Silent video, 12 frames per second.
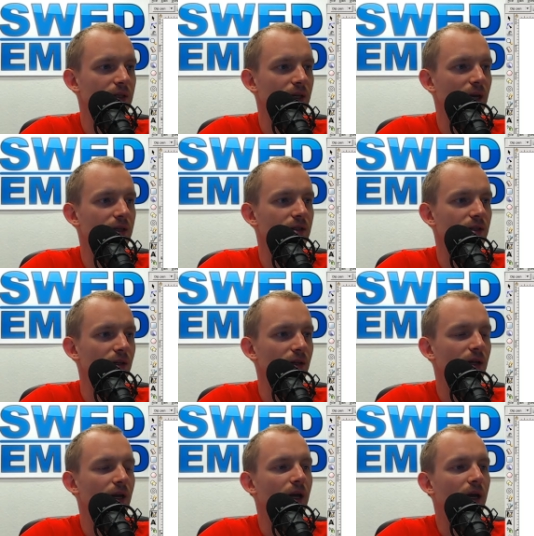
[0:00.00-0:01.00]

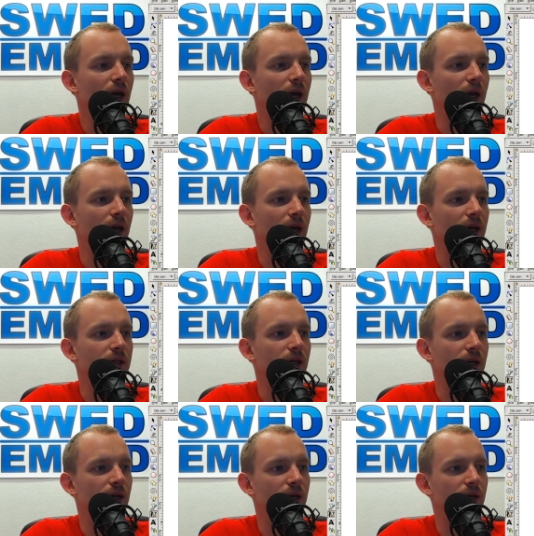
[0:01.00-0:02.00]
cancel, and
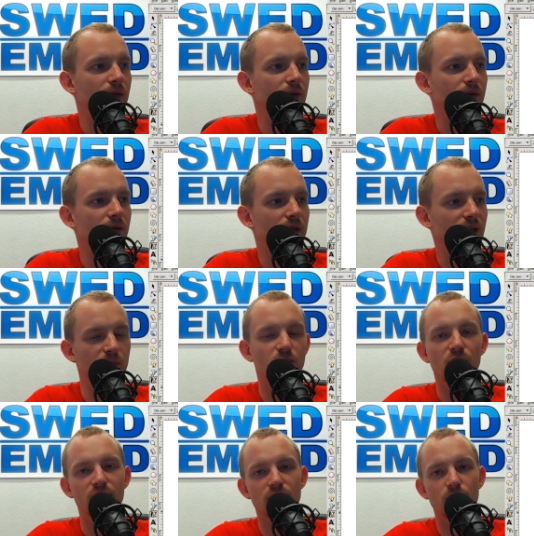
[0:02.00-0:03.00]
at that
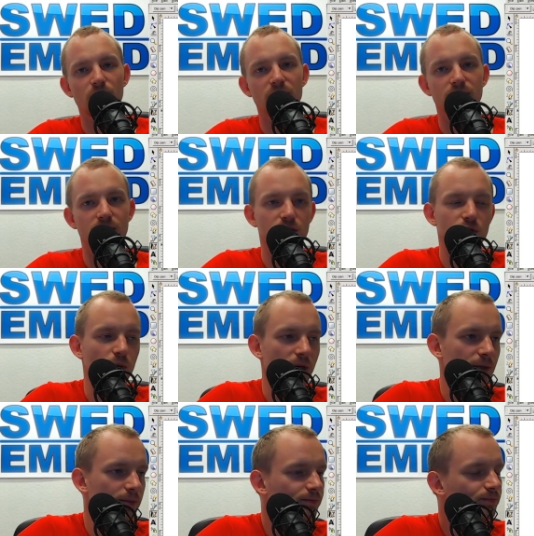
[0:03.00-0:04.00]
point the thread is destroyed.